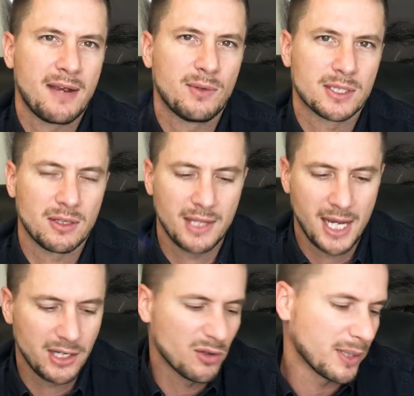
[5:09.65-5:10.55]
everyone's on
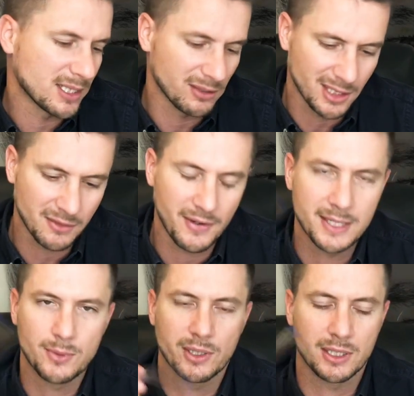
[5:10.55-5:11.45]
there, you're always logged into
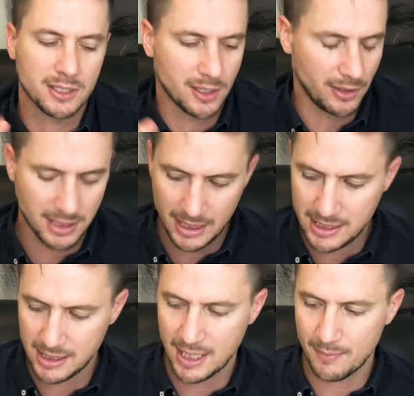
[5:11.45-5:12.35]
Facebook, and so it's
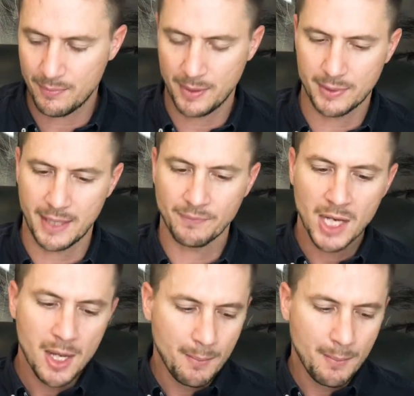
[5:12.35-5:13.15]
easy to get people there.